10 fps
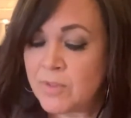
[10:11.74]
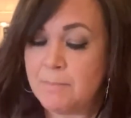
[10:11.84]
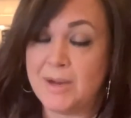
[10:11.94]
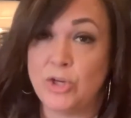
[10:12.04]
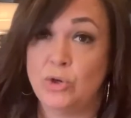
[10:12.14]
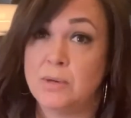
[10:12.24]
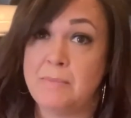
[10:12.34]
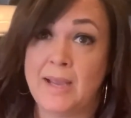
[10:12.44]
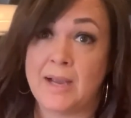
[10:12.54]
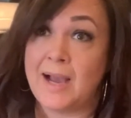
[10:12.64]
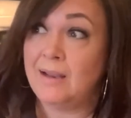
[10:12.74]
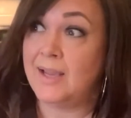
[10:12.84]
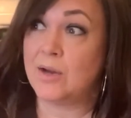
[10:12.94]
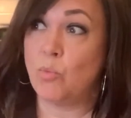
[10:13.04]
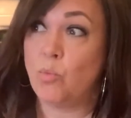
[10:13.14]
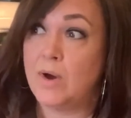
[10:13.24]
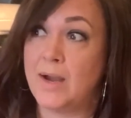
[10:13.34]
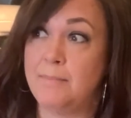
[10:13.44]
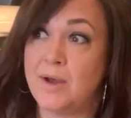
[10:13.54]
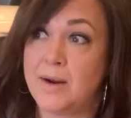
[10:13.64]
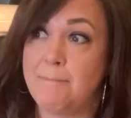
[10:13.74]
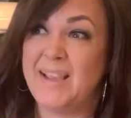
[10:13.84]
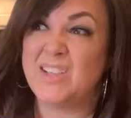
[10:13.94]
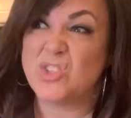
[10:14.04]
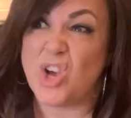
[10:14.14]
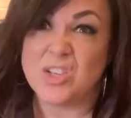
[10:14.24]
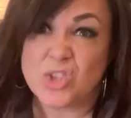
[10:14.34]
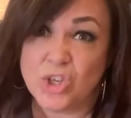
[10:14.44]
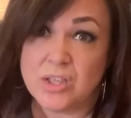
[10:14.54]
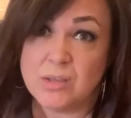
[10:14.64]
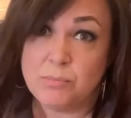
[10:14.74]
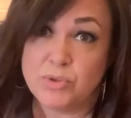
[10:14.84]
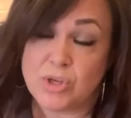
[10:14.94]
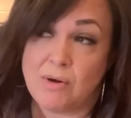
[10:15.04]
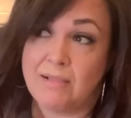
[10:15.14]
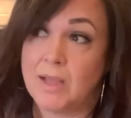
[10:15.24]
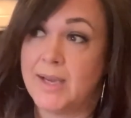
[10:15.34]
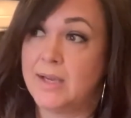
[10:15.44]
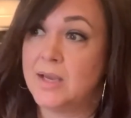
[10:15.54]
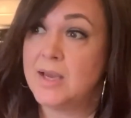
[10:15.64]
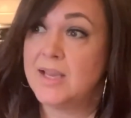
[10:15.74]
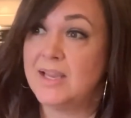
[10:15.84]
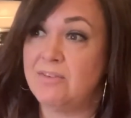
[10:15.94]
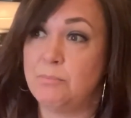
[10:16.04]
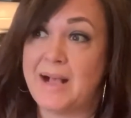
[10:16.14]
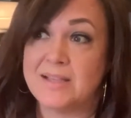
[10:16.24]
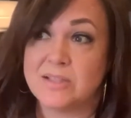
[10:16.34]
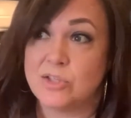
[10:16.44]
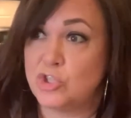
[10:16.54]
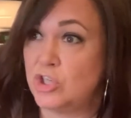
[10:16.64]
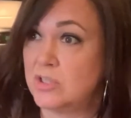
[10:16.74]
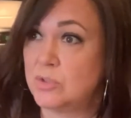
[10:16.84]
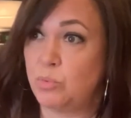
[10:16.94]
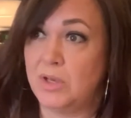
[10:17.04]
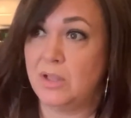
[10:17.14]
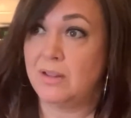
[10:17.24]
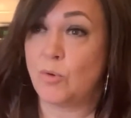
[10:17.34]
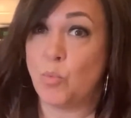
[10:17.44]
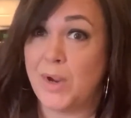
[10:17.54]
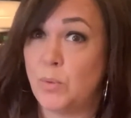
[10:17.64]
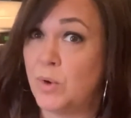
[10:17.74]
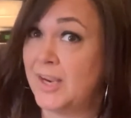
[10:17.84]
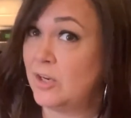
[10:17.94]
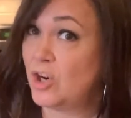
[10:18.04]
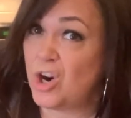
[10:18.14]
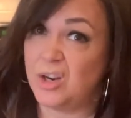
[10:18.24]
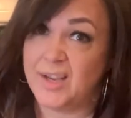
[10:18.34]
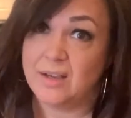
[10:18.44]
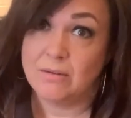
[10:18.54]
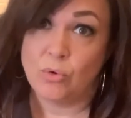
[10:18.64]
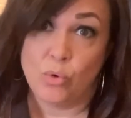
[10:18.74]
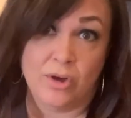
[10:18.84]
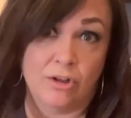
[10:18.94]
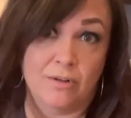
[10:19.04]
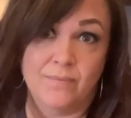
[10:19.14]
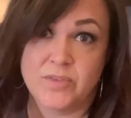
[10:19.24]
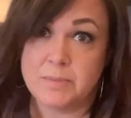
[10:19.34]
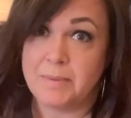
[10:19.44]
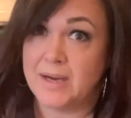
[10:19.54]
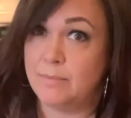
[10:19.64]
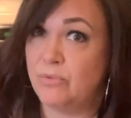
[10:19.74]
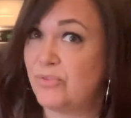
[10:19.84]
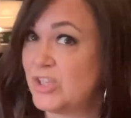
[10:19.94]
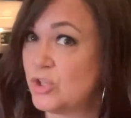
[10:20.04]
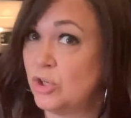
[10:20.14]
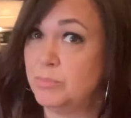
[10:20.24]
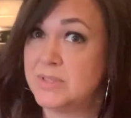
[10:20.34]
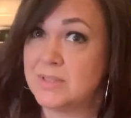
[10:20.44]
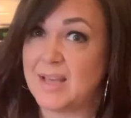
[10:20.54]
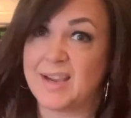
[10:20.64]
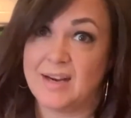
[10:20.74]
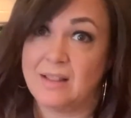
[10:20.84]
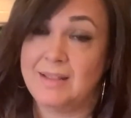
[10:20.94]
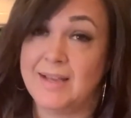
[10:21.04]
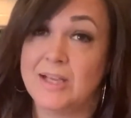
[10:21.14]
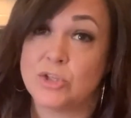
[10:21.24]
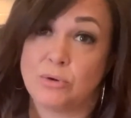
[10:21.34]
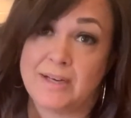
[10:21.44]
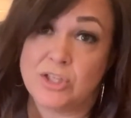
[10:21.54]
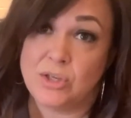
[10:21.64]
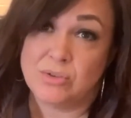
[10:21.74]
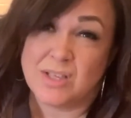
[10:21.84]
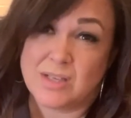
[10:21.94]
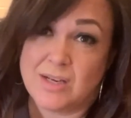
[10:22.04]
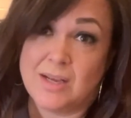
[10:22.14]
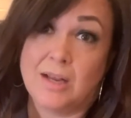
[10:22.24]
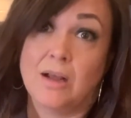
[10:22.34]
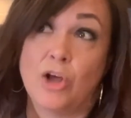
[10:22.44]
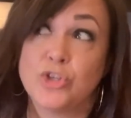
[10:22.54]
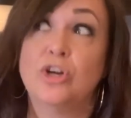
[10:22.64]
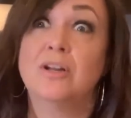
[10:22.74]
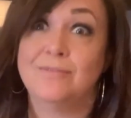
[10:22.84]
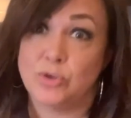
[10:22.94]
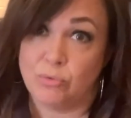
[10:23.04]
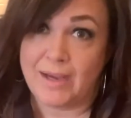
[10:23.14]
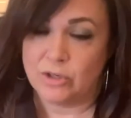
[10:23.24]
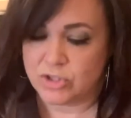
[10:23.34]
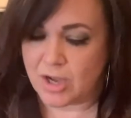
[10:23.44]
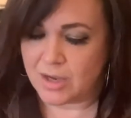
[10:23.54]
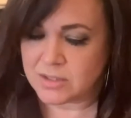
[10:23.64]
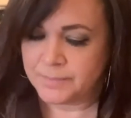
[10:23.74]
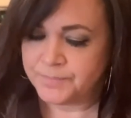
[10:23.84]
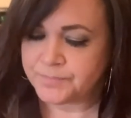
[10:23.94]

But you can make, I'm not a big sauce girl, so I like even pastas just with like white wine, garlic, oil, fresh herbs, that kind of thing is great to use as an alternative to a regular sauce.